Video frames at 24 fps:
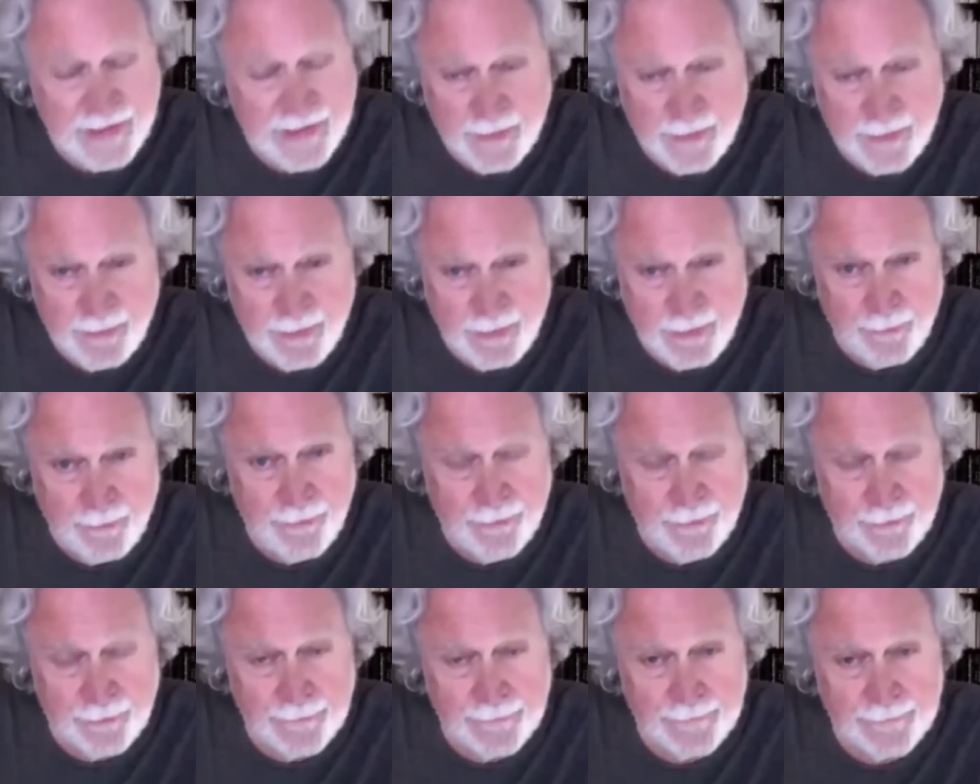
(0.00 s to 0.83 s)
his
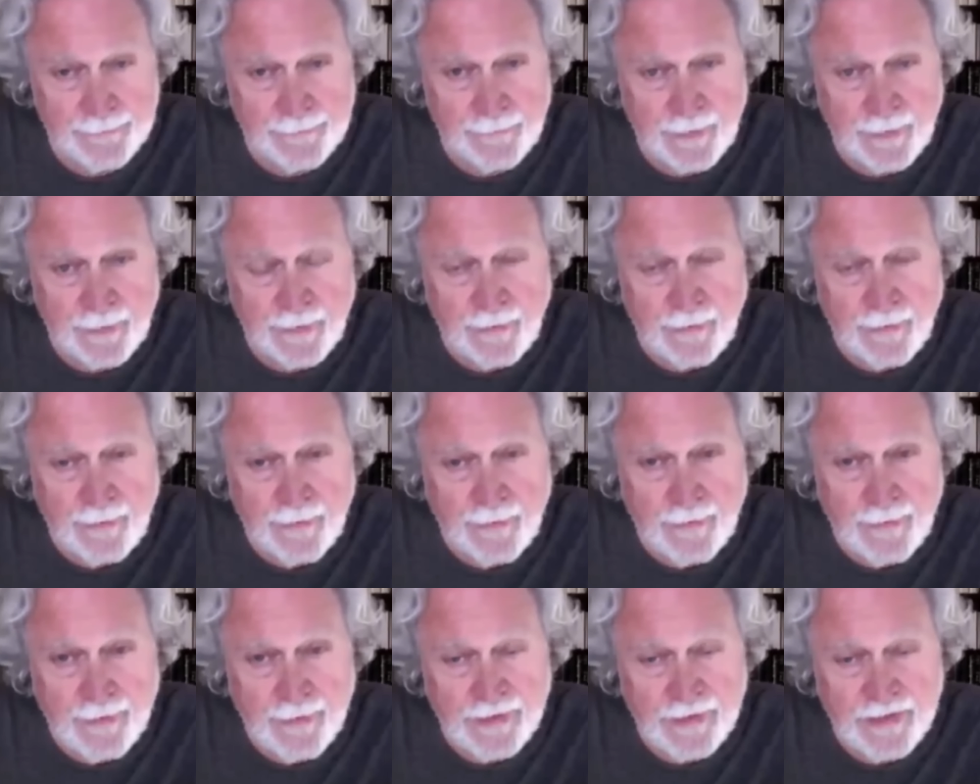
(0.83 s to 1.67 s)
people.
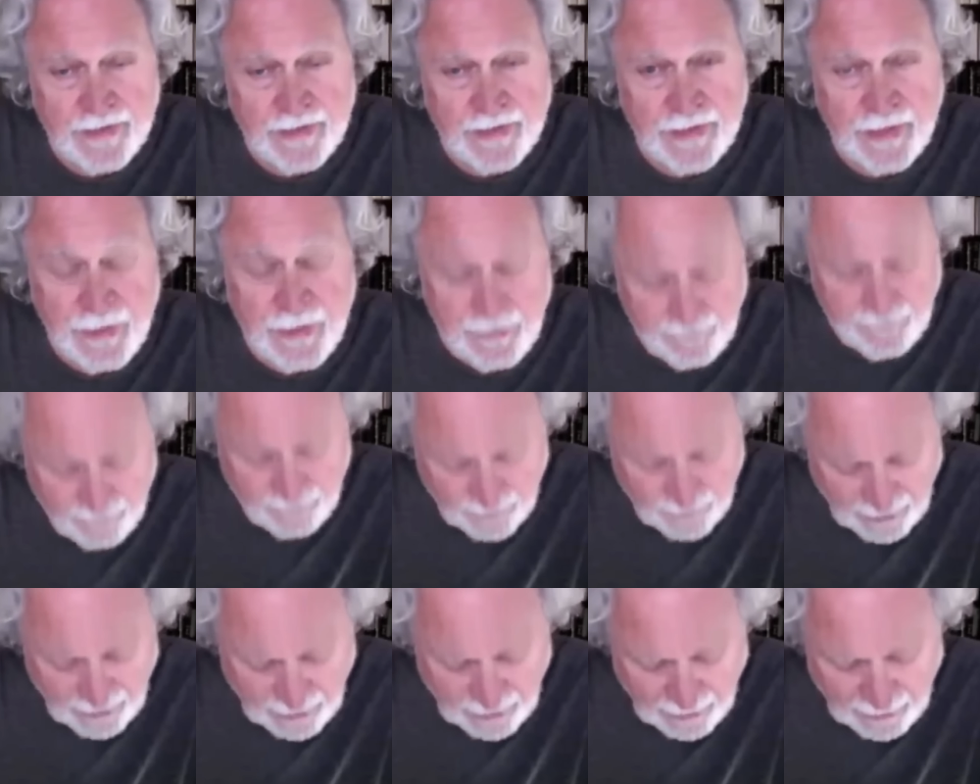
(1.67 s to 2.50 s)
Instead
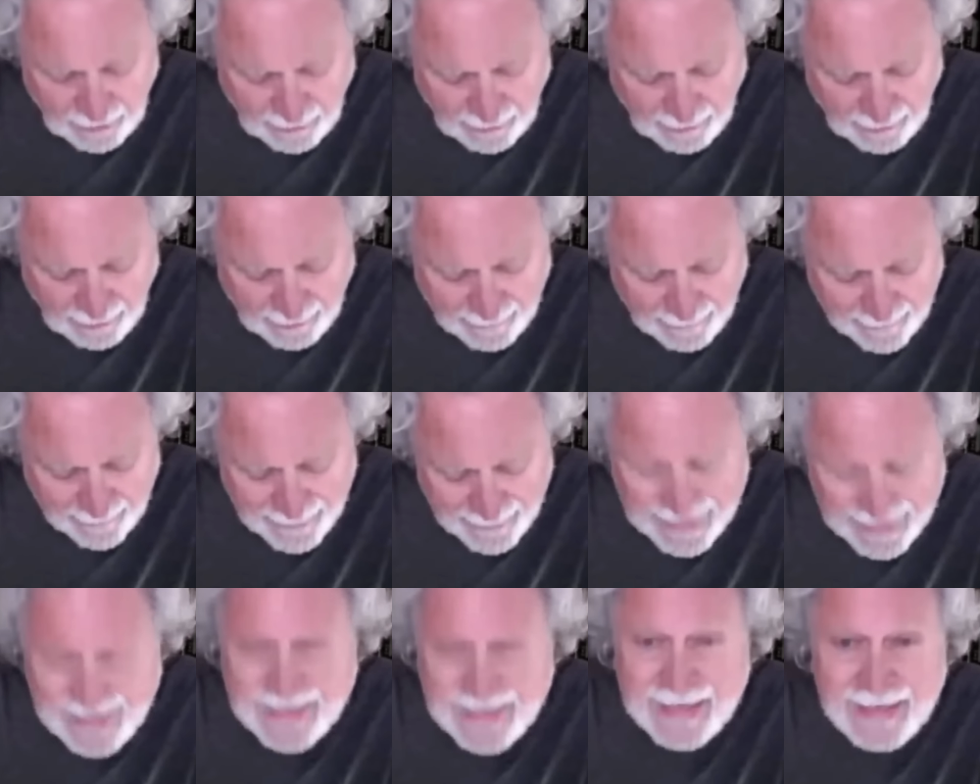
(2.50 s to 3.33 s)
of
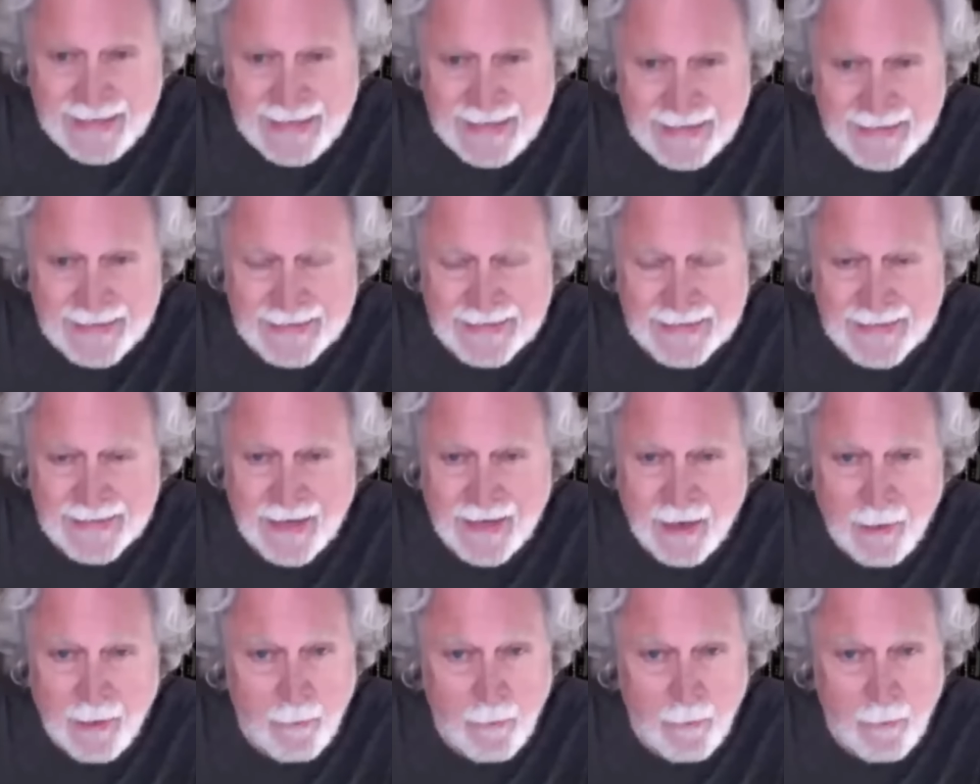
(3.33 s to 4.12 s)
me, it's